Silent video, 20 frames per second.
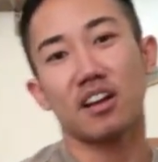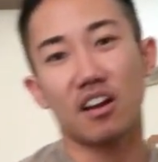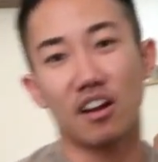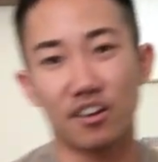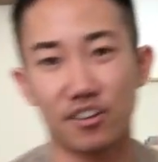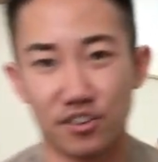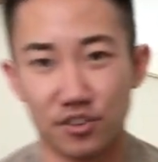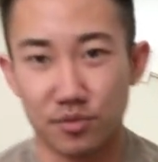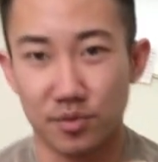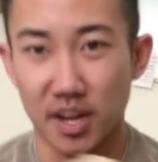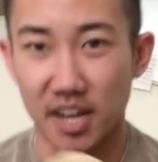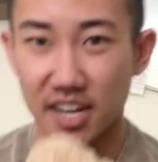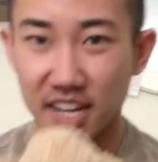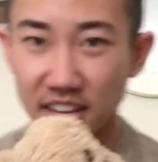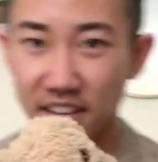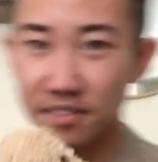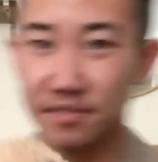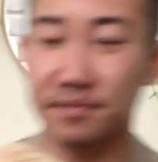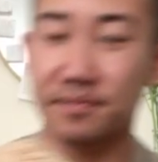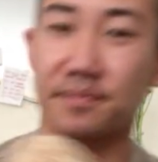Are you
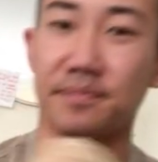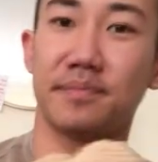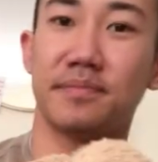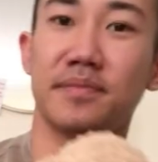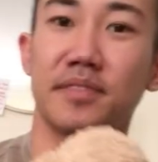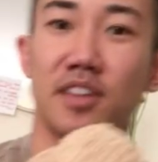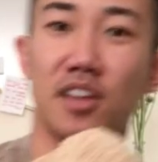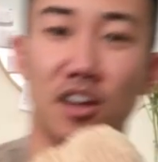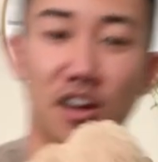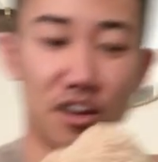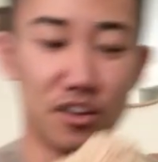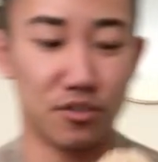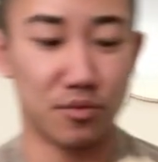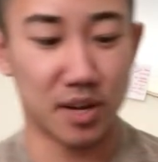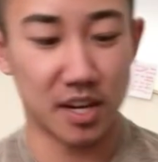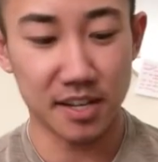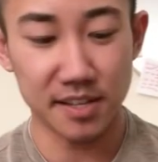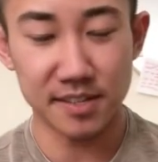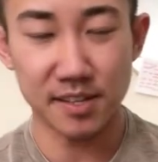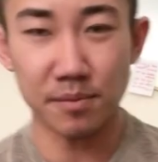ready? Are you
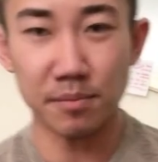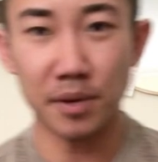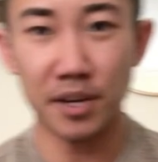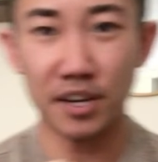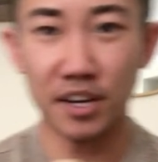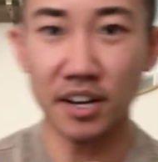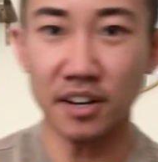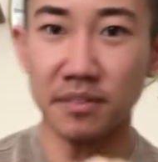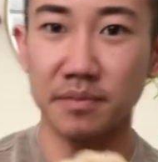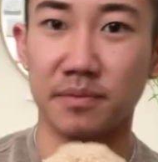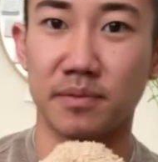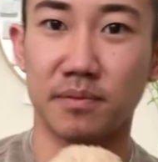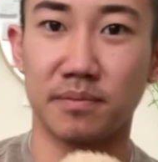ready, Sunbutter?